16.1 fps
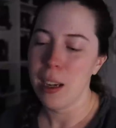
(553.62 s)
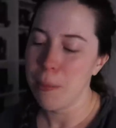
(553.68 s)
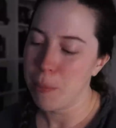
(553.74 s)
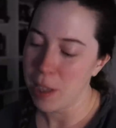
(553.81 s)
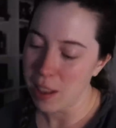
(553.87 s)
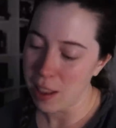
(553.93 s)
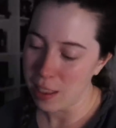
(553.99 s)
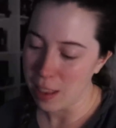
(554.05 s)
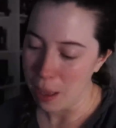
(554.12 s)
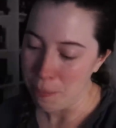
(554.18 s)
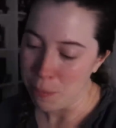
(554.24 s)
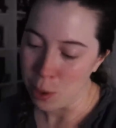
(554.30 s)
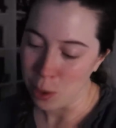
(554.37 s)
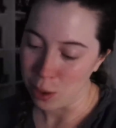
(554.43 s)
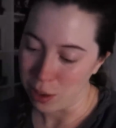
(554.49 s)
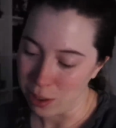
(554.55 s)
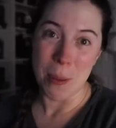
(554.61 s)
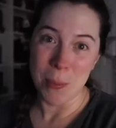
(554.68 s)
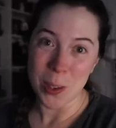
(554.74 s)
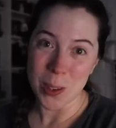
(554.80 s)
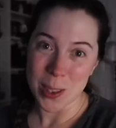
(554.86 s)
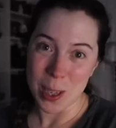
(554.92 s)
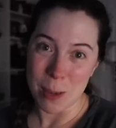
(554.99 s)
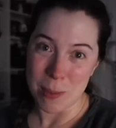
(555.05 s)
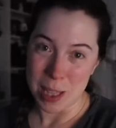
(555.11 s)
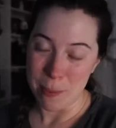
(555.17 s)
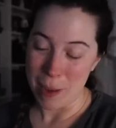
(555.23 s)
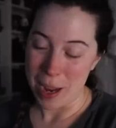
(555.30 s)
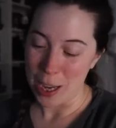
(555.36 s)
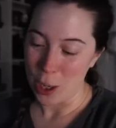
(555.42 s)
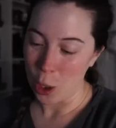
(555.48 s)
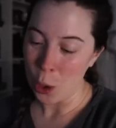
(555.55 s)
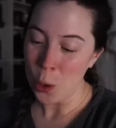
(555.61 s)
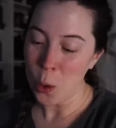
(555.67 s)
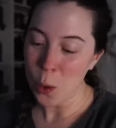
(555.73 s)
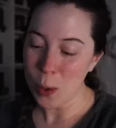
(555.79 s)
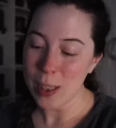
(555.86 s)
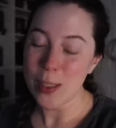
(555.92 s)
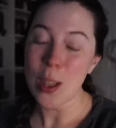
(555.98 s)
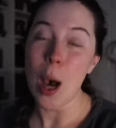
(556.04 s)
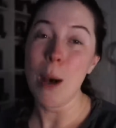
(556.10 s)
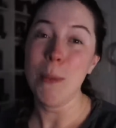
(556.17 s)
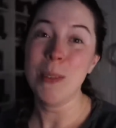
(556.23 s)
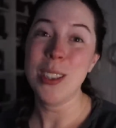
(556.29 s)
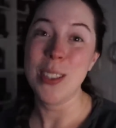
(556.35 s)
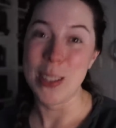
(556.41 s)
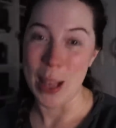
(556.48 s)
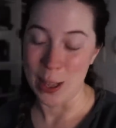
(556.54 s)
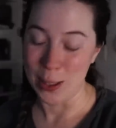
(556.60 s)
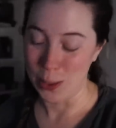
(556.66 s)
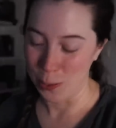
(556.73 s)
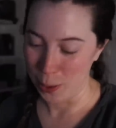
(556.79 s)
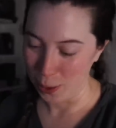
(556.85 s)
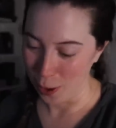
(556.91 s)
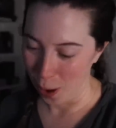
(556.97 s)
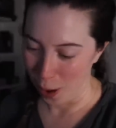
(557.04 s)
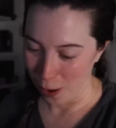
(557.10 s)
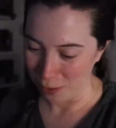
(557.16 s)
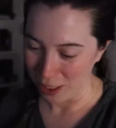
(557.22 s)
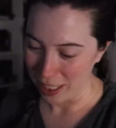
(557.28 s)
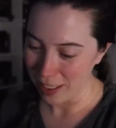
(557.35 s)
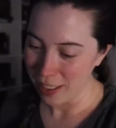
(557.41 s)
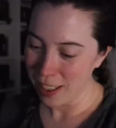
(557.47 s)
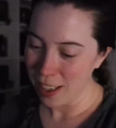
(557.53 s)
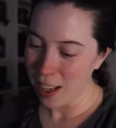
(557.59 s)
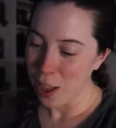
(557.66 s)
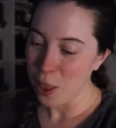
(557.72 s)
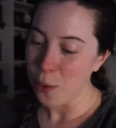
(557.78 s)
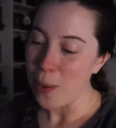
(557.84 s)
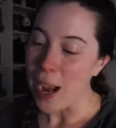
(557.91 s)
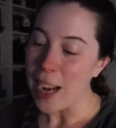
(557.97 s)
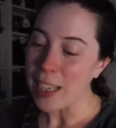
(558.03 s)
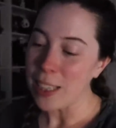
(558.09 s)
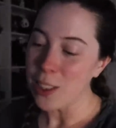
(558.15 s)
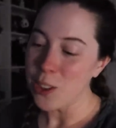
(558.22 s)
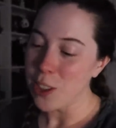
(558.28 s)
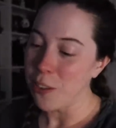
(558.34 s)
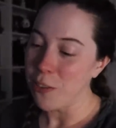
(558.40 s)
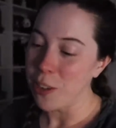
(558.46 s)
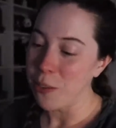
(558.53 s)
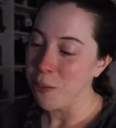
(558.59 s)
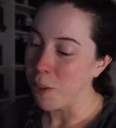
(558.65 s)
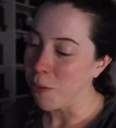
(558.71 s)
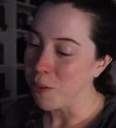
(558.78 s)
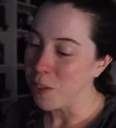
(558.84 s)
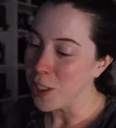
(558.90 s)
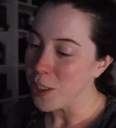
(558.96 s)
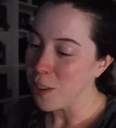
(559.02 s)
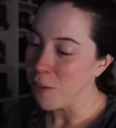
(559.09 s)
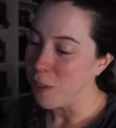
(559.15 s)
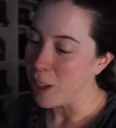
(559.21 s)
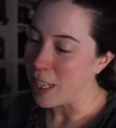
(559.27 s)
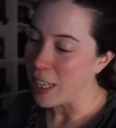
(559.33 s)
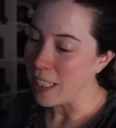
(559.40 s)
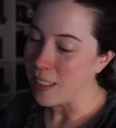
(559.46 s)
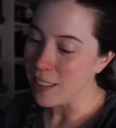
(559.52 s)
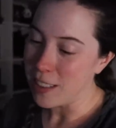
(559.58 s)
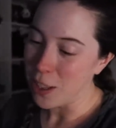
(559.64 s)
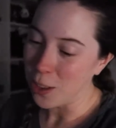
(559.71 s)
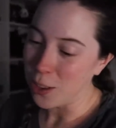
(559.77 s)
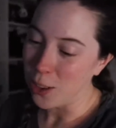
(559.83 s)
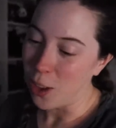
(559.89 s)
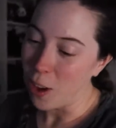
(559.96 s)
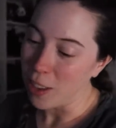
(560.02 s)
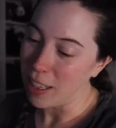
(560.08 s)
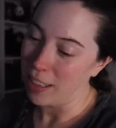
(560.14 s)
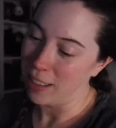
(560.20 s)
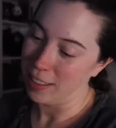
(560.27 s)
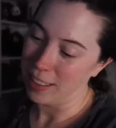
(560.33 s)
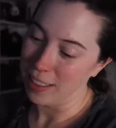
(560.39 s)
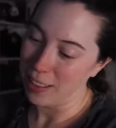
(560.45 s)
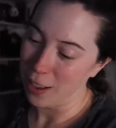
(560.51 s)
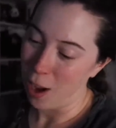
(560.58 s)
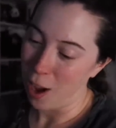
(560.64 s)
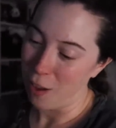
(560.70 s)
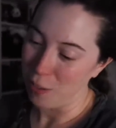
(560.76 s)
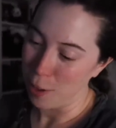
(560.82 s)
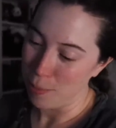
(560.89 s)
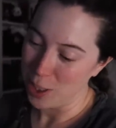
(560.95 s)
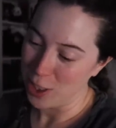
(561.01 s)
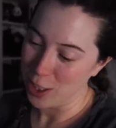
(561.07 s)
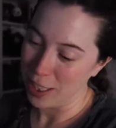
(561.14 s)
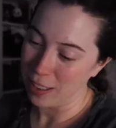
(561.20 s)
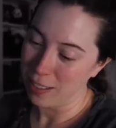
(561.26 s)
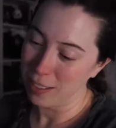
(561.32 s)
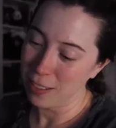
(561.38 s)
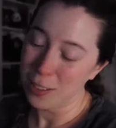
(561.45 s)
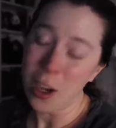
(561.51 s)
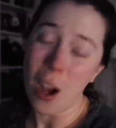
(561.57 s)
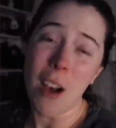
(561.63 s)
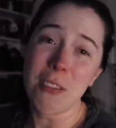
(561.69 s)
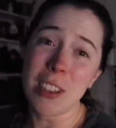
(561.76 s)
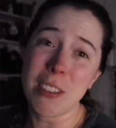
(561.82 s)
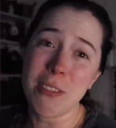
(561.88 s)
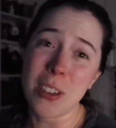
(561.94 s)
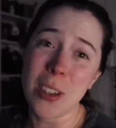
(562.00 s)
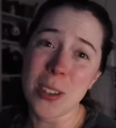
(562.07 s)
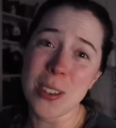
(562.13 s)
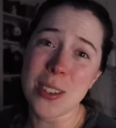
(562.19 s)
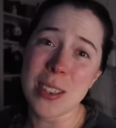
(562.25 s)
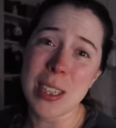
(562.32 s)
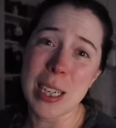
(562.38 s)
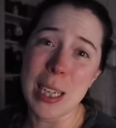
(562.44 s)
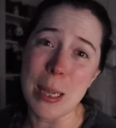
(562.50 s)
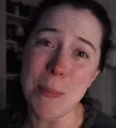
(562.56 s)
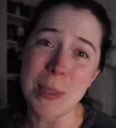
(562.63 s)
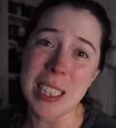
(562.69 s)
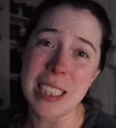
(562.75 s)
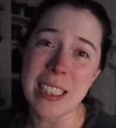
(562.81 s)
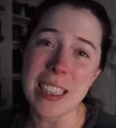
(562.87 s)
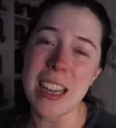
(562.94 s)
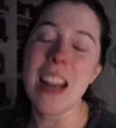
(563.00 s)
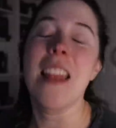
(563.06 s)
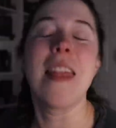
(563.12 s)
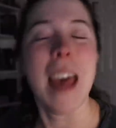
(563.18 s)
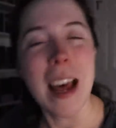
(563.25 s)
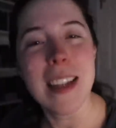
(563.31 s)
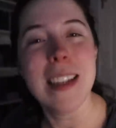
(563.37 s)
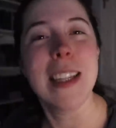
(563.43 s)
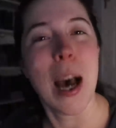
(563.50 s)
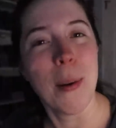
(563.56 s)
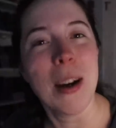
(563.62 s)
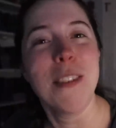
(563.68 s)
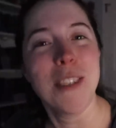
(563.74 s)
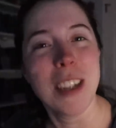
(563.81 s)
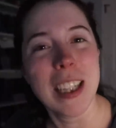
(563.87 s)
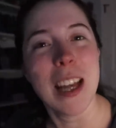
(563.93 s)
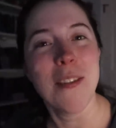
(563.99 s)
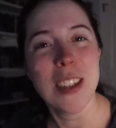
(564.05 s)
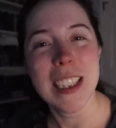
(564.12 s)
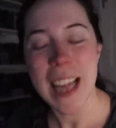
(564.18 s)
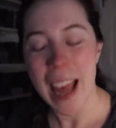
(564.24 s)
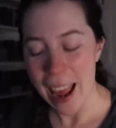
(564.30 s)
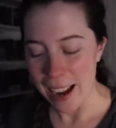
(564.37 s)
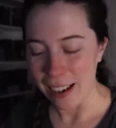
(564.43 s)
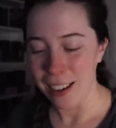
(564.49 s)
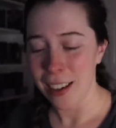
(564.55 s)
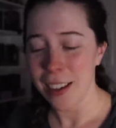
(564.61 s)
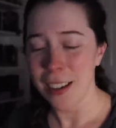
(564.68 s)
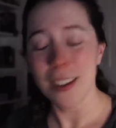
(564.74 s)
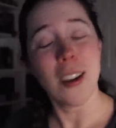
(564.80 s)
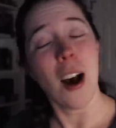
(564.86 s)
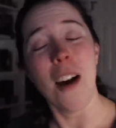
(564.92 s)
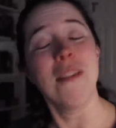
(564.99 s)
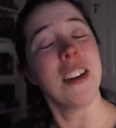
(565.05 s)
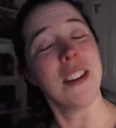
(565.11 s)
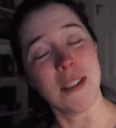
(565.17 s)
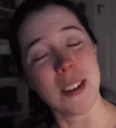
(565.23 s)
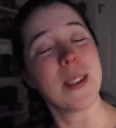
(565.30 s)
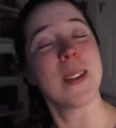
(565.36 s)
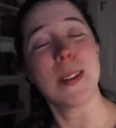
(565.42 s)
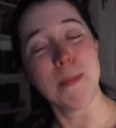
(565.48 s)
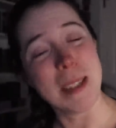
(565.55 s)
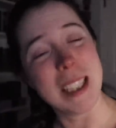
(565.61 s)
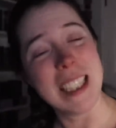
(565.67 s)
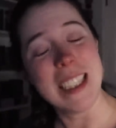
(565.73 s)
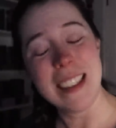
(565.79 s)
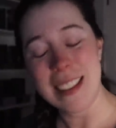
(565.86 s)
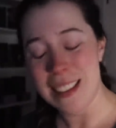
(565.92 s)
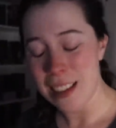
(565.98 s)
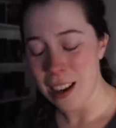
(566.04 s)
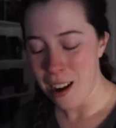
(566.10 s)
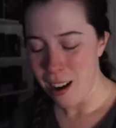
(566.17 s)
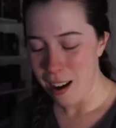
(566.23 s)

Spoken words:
But Thimble's gonna be the baker who is obsessed with coffee. The ratkin shifted from foot to foot and stared longingly at the coffee machine. Coffee first, he pleaded. That is how I feel every day. Coffee first, please.